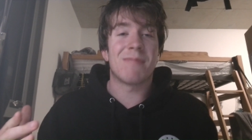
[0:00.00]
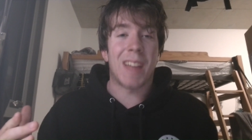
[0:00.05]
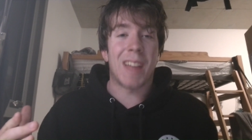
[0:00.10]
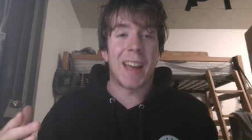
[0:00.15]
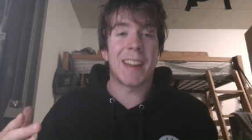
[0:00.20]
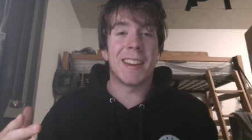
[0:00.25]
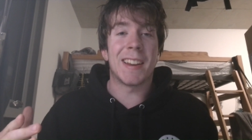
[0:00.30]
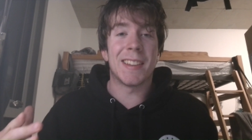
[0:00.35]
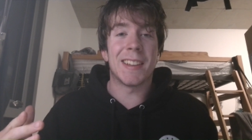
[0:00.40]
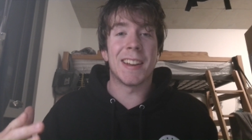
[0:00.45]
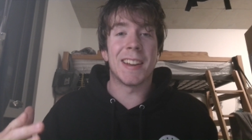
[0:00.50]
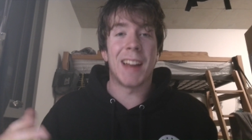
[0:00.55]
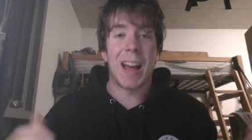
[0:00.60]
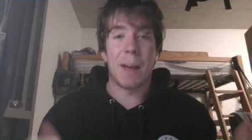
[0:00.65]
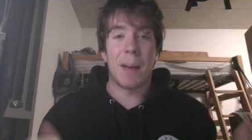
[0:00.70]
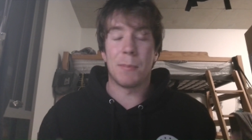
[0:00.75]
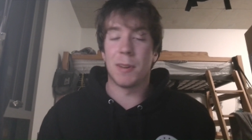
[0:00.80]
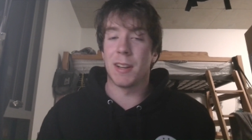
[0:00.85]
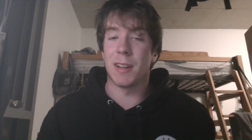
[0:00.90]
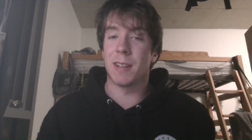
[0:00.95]
I can see it
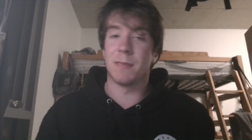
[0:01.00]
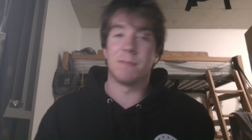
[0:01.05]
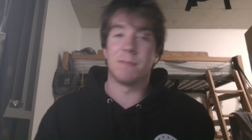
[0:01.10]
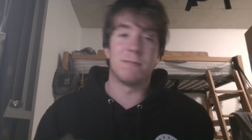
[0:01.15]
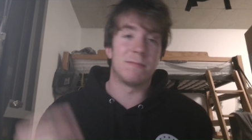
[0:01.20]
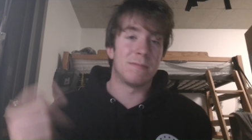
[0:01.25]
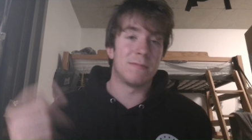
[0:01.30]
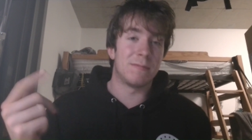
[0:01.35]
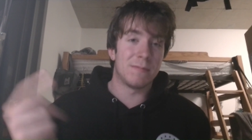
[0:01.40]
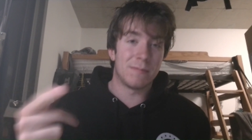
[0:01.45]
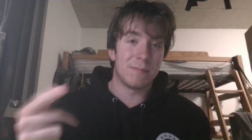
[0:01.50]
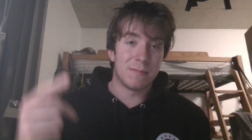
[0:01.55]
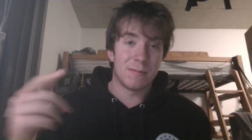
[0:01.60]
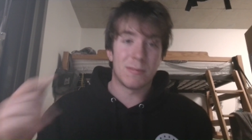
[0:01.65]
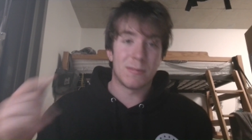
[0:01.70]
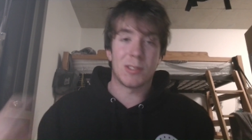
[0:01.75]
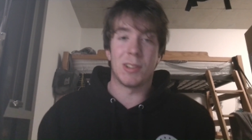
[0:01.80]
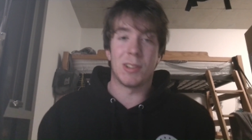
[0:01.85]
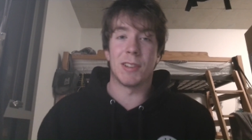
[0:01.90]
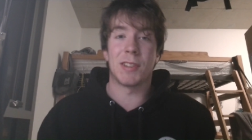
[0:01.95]
happening.
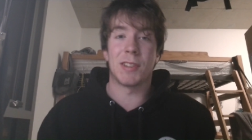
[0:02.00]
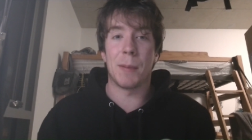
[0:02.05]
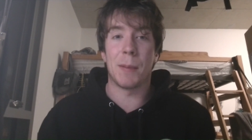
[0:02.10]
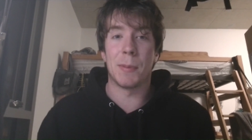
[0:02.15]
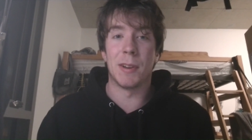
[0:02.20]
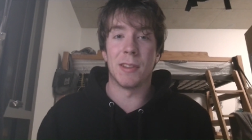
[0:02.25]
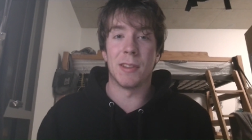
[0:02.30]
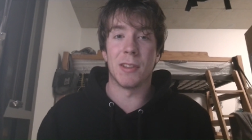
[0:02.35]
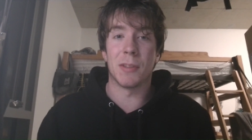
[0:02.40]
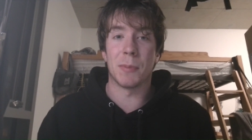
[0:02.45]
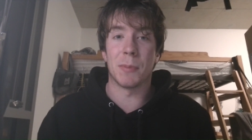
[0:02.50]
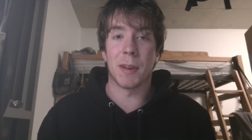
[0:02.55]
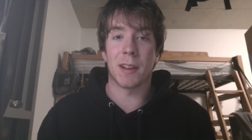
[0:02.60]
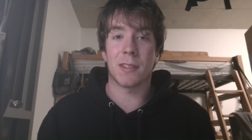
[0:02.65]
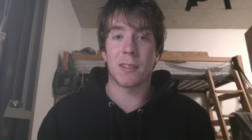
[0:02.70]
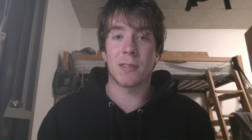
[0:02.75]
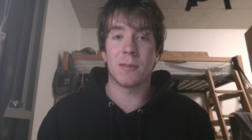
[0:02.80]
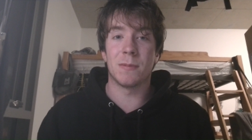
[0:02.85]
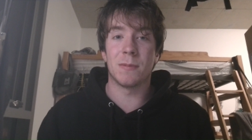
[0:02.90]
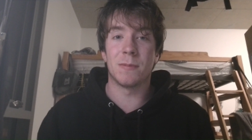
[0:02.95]
So let's hop into these
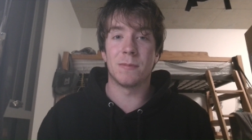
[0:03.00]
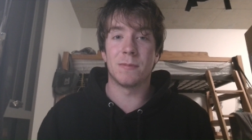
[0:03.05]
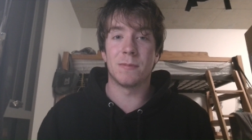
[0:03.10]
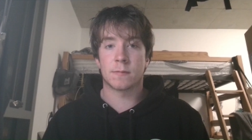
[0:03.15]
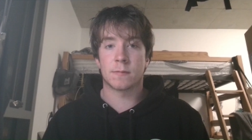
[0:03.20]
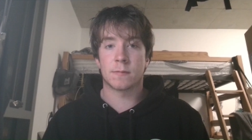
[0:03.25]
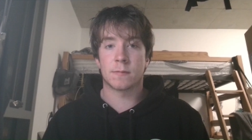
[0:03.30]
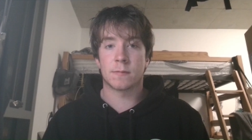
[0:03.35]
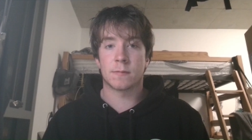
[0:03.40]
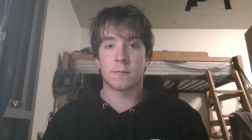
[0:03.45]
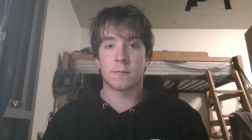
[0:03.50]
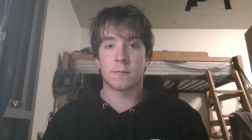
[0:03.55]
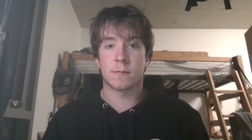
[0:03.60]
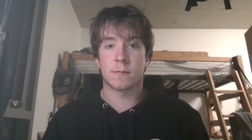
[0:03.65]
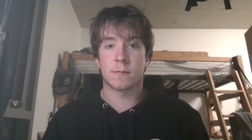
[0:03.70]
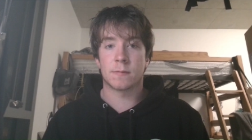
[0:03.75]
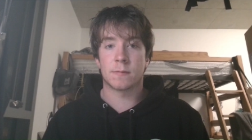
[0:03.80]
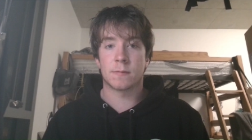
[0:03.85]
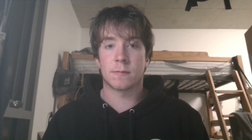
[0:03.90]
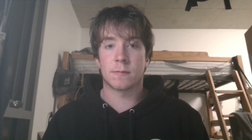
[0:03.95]
picks.
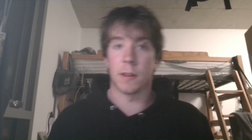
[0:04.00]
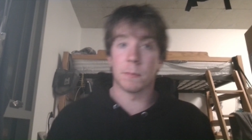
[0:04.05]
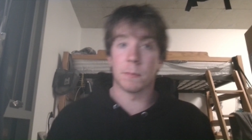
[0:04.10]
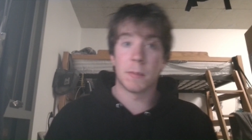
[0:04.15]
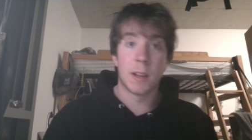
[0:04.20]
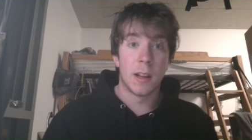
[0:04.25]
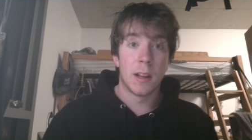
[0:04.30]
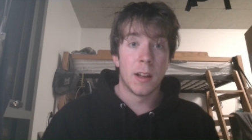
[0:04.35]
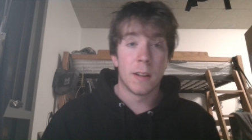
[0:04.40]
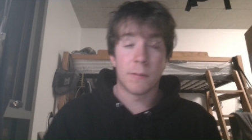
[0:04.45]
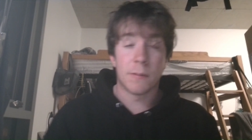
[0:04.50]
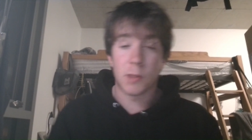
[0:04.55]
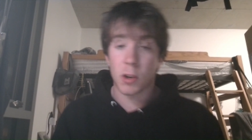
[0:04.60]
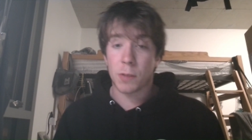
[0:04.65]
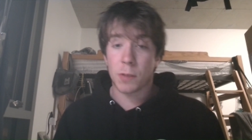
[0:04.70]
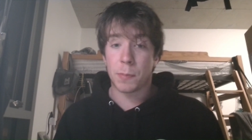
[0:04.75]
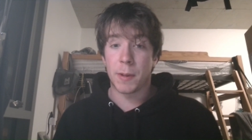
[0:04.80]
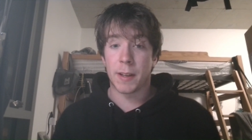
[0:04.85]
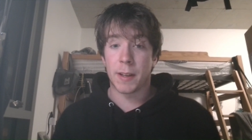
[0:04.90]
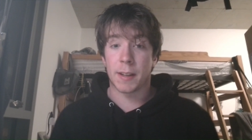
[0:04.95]
All right.
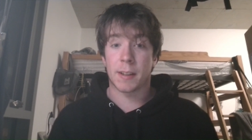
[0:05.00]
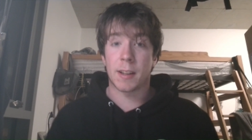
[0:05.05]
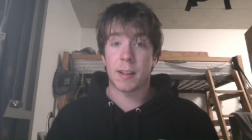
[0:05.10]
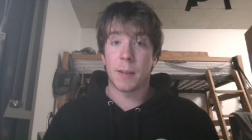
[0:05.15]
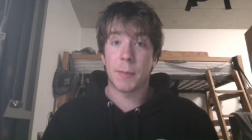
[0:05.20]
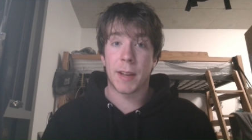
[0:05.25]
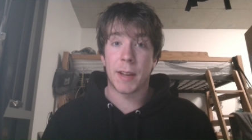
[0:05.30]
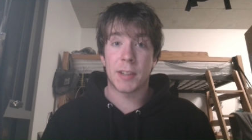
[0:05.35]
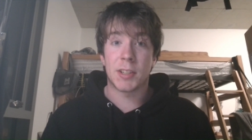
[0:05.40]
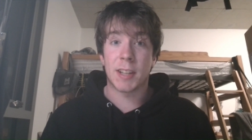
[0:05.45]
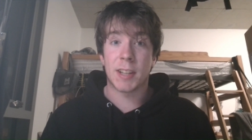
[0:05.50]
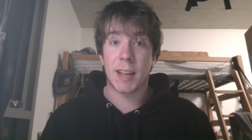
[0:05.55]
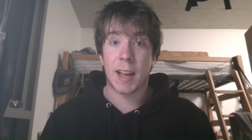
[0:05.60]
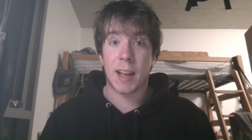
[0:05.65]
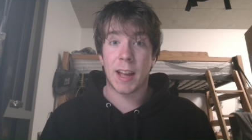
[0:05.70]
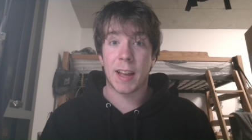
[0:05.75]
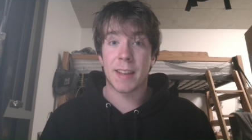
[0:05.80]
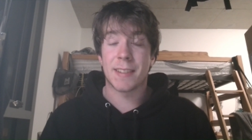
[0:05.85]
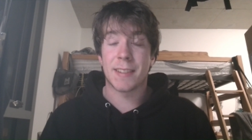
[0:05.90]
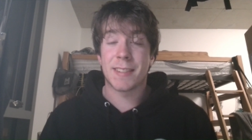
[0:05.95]
First pick coming at you
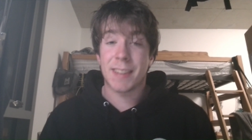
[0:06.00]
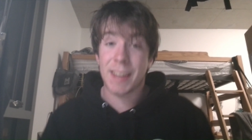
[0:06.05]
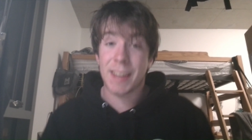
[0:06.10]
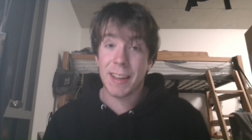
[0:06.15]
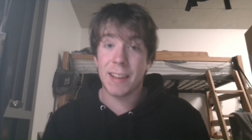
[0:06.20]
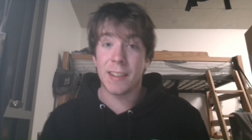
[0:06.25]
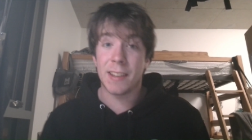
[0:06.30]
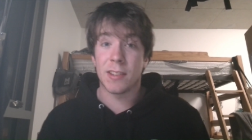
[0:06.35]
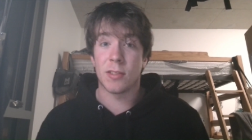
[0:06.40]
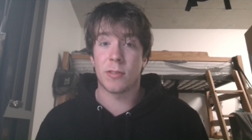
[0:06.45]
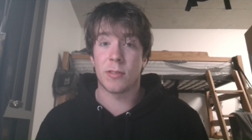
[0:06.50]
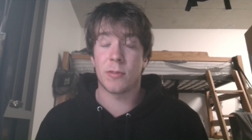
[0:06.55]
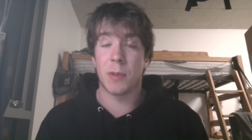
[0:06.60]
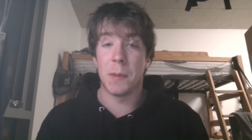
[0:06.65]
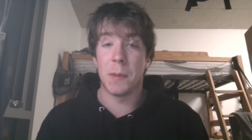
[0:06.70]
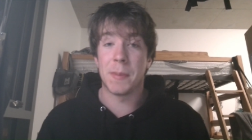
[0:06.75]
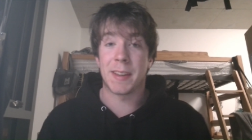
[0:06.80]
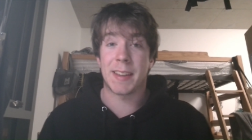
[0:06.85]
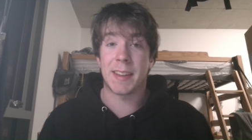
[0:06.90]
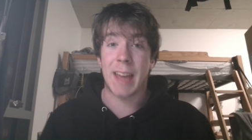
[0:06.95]
guys is
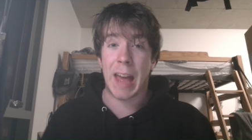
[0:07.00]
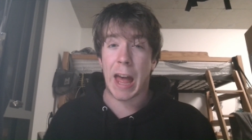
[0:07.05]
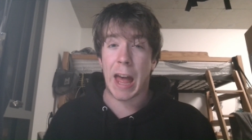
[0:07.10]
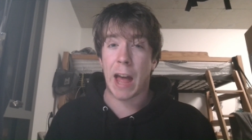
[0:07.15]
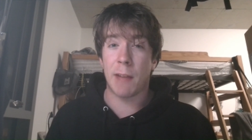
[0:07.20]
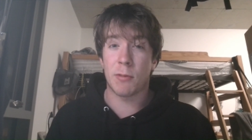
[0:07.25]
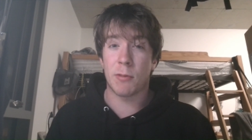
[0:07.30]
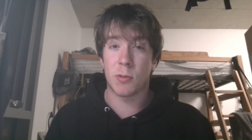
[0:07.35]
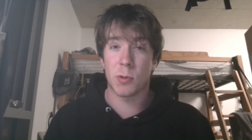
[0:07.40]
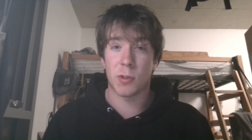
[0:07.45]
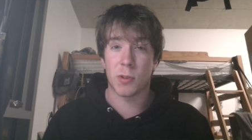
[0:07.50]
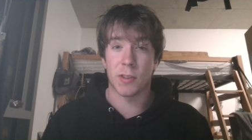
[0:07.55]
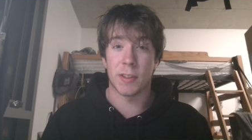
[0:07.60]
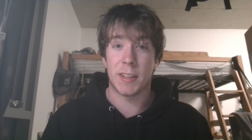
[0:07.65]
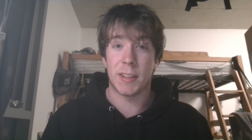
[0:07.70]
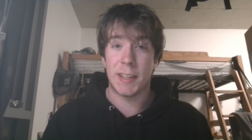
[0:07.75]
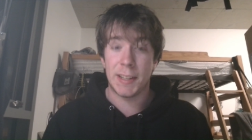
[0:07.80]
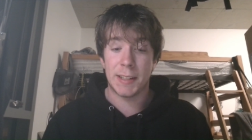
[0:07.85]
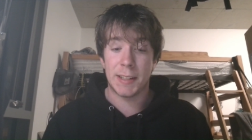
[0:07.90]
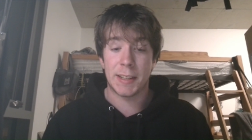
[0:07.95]
from the Cavs
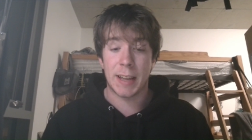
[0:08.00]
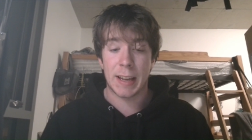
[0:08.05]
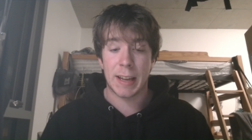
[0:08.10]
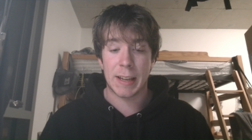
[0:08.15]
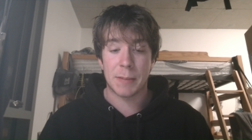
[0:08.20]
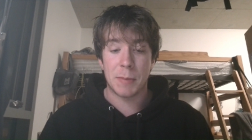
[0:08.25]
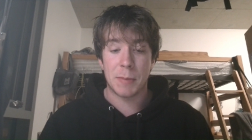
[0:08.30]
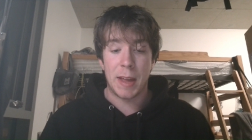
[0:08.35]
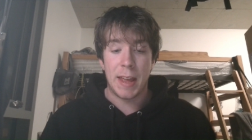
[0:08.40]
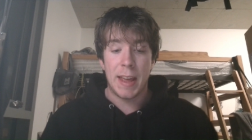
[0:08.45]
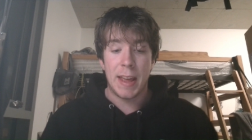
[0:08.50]
versus Heat game